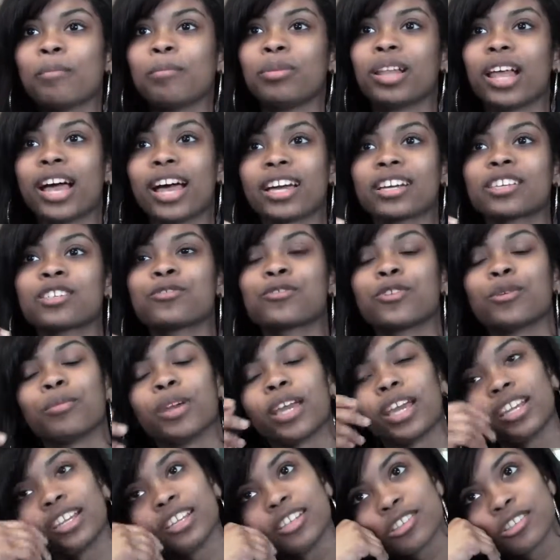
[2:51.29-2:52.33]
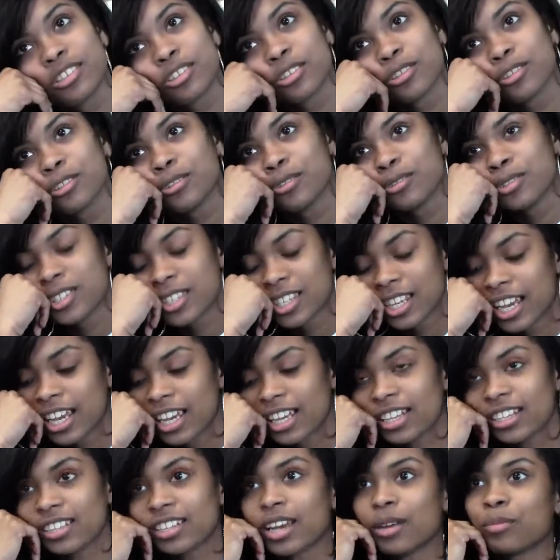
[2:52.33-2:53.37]
Blacks from 82 to
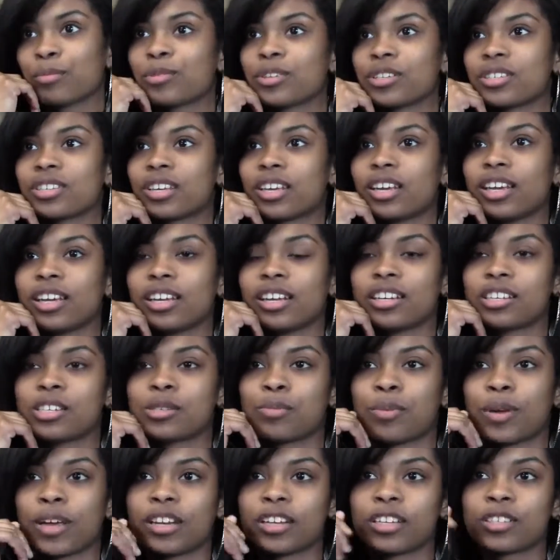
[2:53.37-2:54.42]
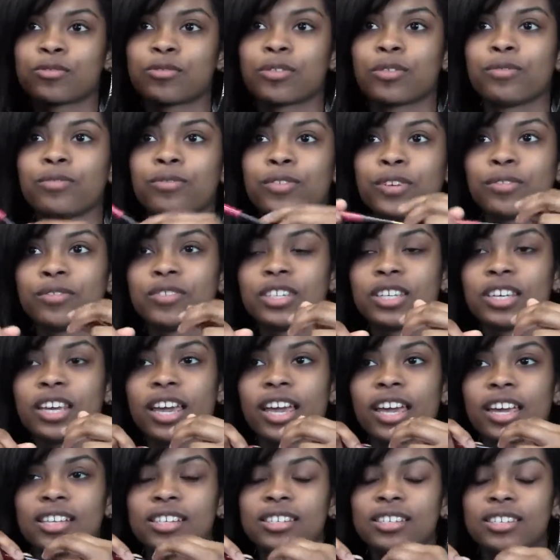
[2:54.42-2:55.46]
89%, and Hispanics from
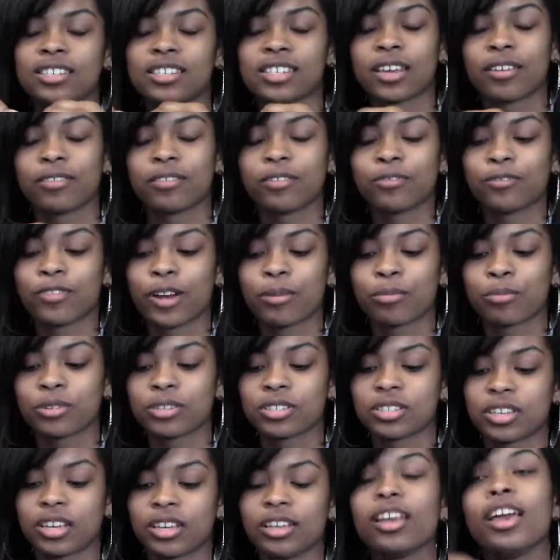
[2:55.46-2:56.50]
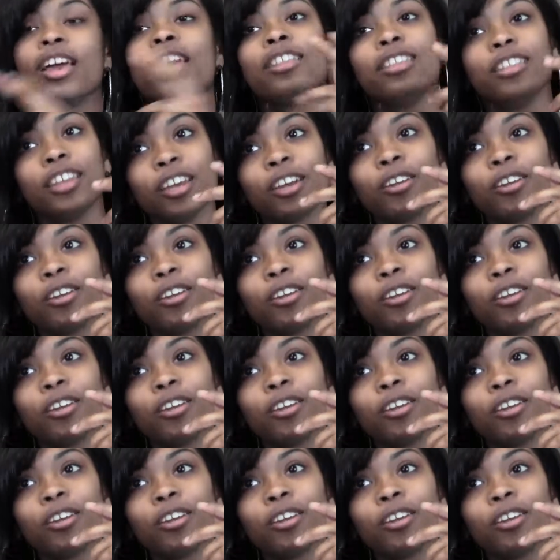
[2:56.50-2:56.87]
58 to 75%.